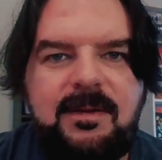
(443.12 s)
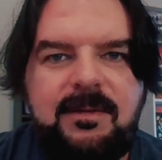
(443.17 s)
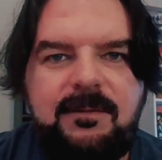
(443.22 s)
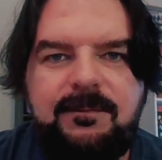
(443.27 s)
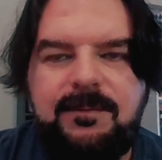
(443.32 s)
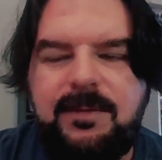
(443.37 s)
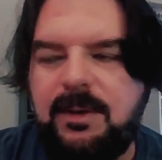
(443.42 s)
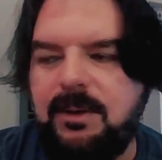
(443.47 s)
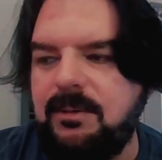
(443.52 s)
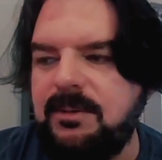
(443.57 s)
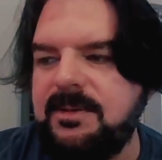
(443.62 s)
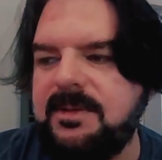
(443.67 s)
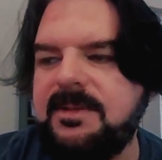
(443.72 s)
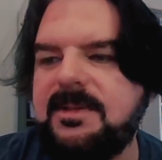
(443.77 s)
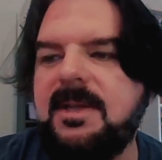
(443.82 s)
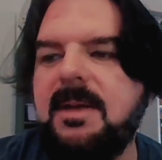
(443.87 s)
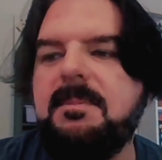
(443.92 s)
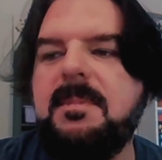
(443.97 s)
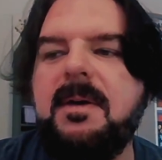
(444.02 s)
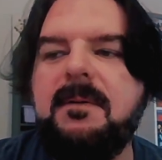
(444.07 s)
views.
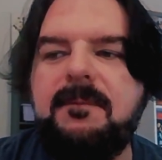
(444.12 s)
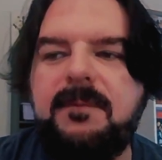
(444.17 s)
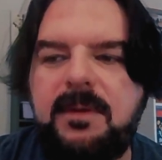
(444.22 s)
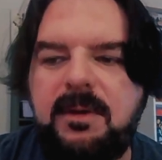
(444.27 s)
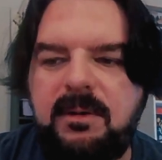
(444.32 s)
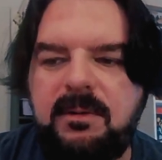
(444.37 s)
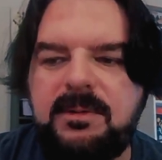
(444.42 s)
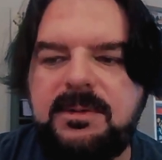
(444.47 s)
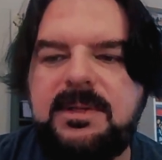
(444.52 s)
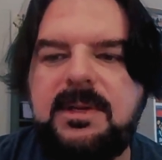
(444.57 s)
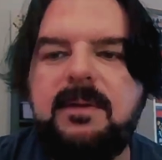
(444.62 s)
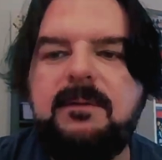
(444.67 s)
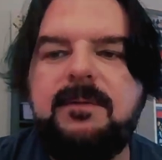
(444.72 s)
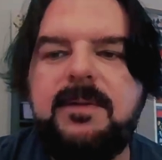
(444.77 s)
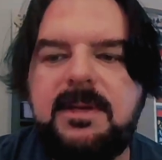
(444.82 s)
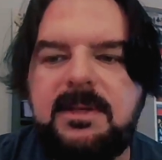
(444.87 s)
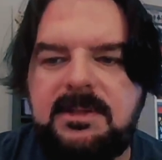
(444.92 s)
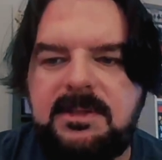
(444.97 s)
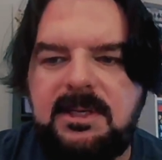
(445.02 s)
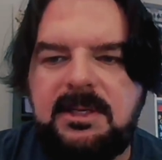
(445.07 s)
It's like my views
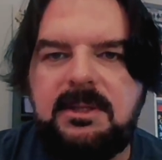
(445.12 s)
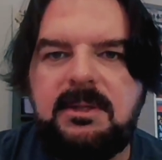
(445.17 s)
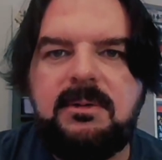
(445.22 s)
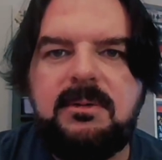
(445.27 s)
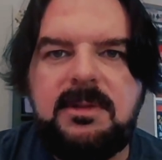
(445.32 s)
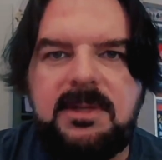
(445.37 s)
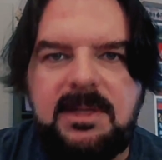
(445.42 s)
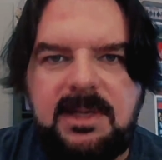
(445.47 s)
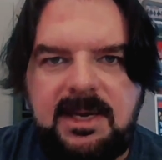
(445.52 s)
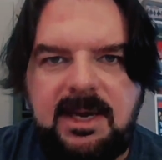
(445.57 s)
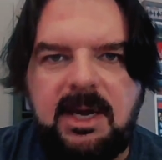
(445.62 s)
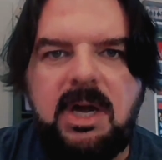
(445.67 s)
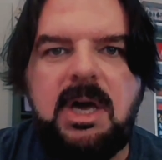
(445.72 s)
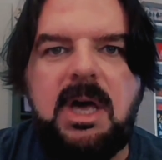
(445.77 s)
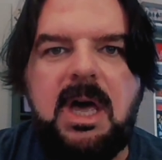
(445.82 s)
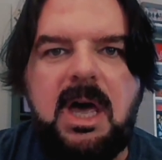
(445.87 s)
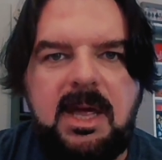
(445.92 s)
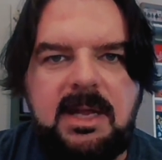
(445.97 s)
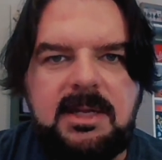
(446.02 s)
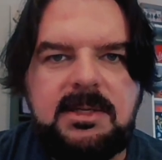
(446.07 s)
have continued to get
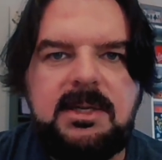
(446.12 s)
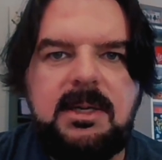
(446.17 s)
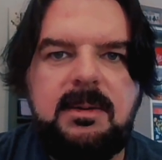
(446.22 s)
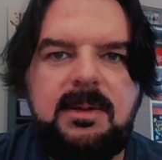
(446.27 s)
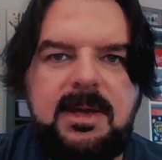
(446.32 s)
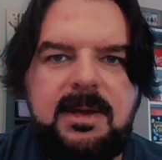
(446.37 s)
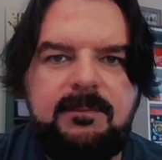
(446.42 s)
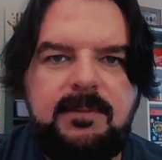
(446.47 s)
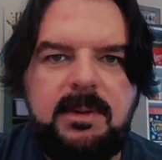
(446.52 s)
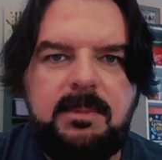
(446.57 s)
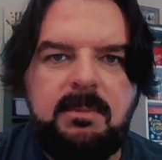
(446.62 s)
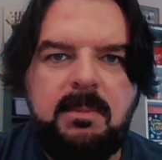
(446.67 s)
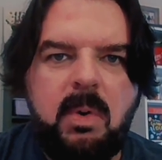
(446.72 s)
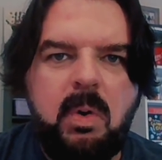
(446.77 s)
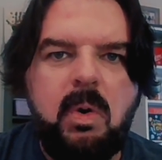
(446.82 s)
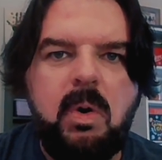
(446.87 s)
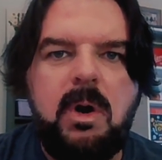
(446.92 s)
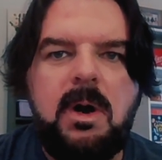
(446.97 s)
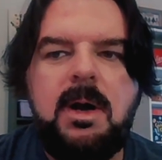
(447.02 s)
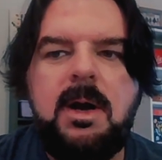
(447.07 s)
cut even
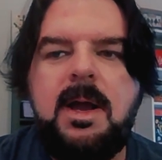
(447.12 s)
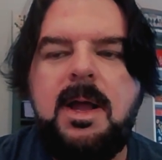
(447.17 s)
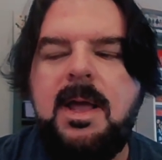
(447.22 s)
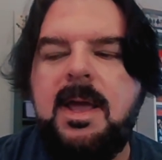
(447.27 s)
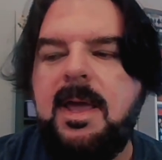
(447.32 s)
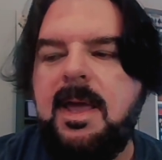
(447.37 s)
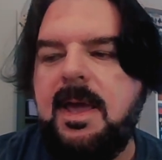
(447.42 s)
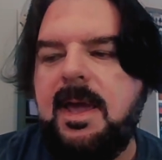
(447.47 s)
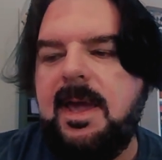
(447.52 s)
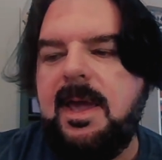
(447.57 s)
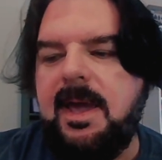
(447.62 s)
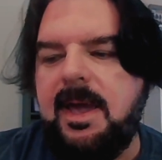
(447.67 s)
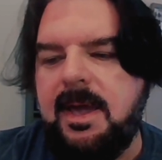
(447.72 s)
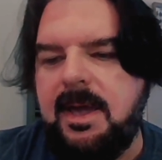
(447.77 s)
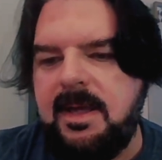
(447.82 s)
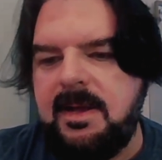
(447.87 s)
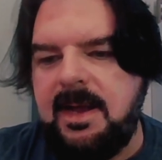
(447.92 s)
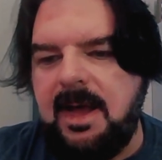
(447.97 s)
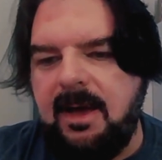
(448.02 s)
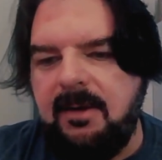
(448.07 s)
more.
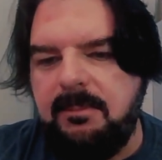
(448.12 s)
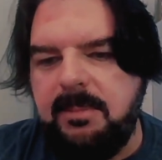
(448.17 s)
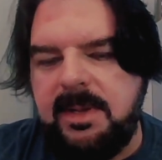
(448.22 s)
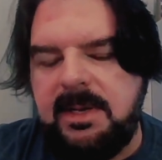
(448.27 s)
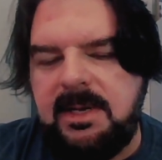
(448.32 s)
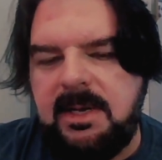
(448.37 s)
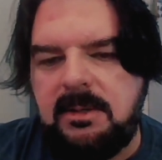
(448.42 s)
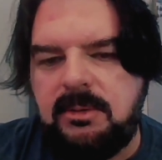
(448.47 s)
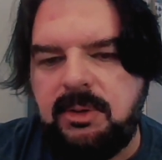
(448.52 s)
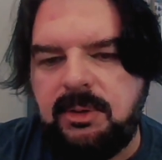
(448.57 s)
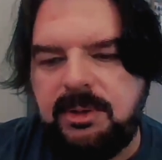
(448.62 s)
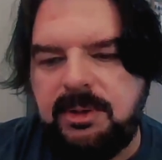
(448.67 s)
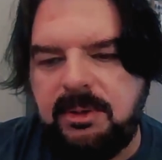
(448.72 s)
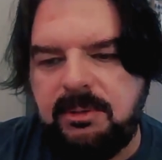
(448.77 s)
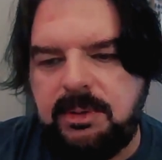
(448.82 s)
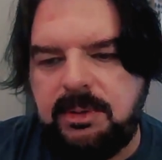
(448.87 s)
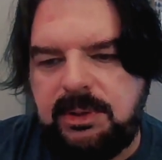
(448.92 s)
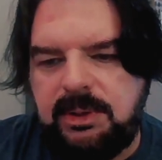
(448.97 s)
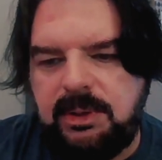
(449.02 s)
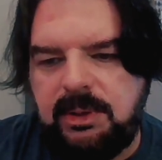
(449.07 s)
And I've been
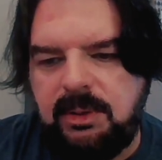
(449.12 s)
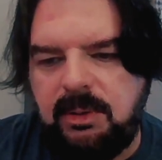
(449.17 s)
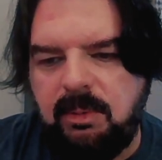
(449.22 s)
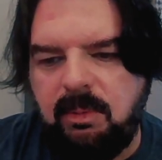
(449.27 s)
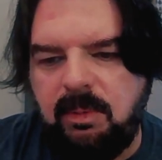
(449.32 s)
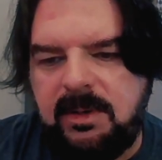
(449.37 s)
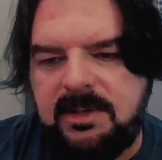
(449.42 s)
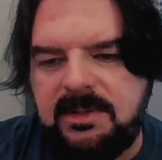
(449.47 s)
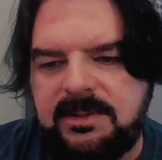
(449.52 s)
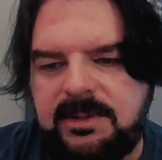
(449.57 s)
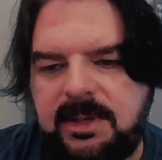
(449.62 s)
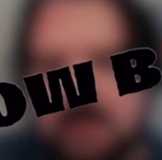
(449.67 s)
introduced to what is